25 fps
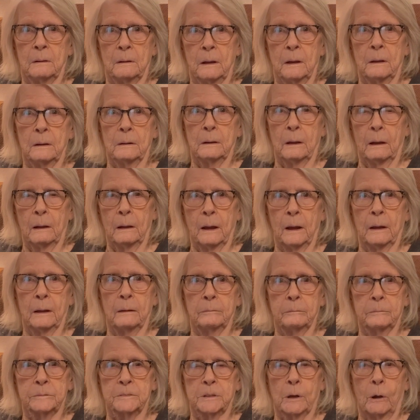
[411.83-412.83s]
And I
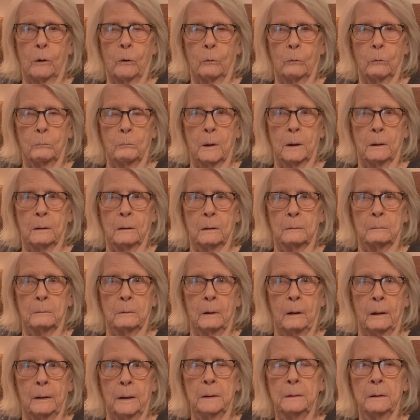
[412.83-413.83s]
have saw my
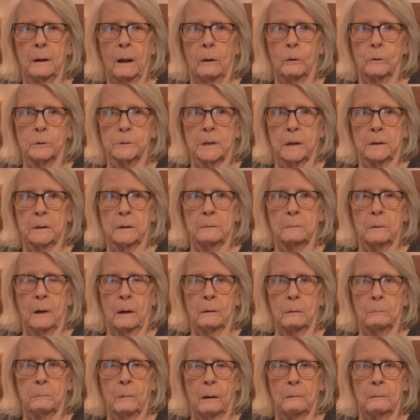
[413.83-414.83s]
in-laws had
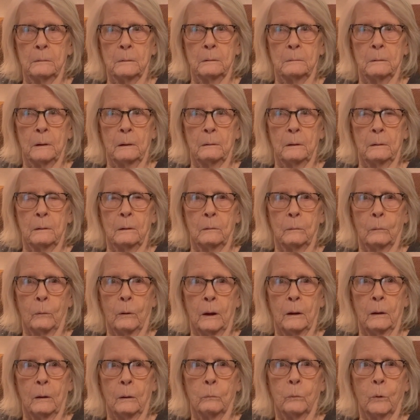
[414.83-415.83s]
a
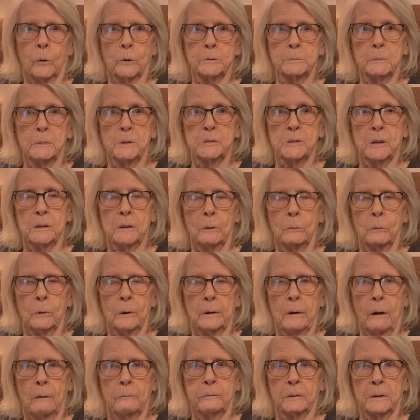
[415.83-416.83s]
washing machine that run
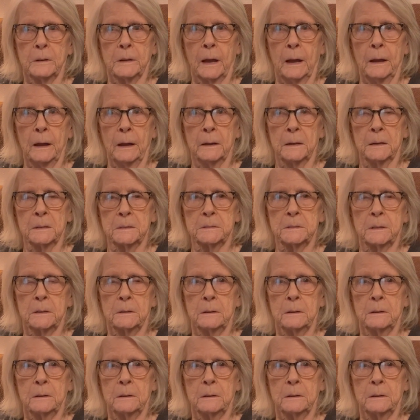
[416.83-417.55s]
off of gas.